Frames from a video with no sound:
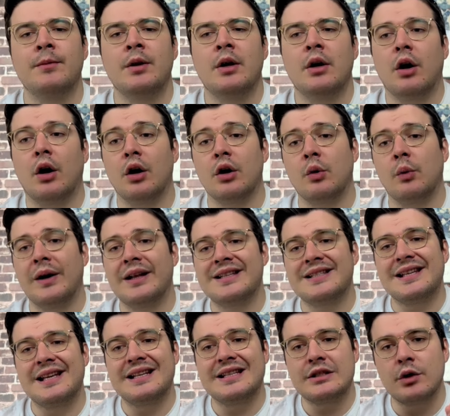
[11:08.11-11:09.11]
on
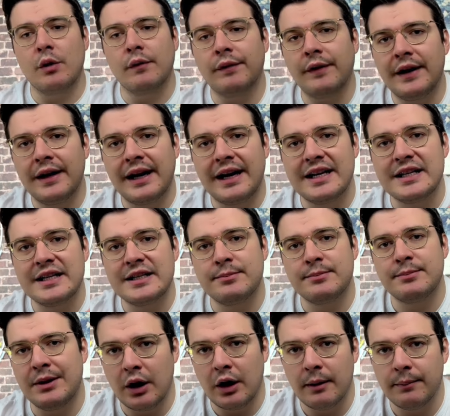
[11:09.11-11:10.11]
Wednesday, SoFi has been
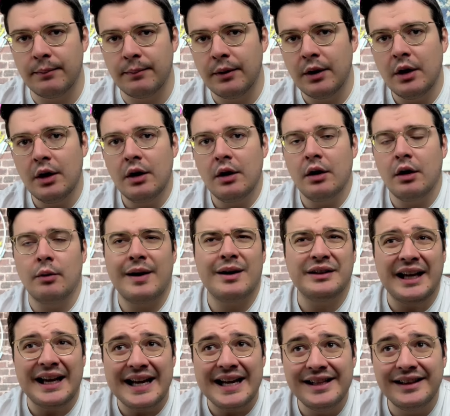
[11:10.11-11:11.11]
up around
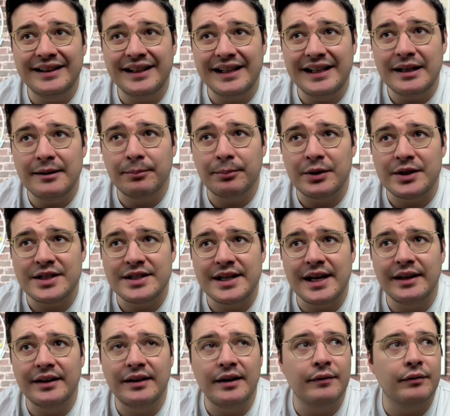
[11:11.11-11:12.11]

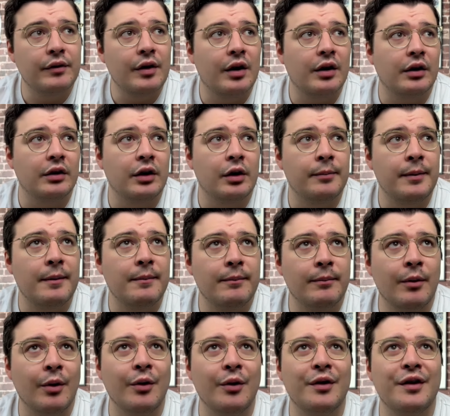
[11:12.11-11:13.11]
18%, if not a little bit
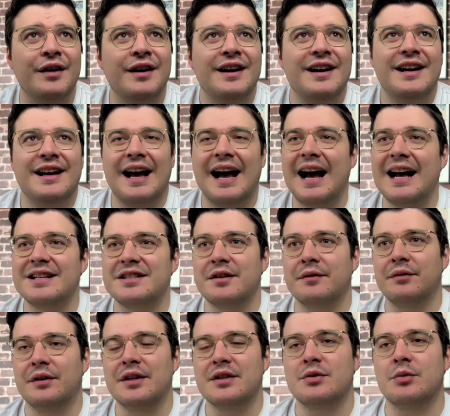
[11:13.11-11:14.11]
more, as
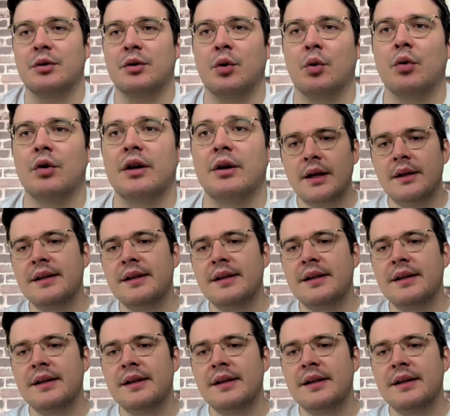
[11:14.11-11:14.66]
of this recording.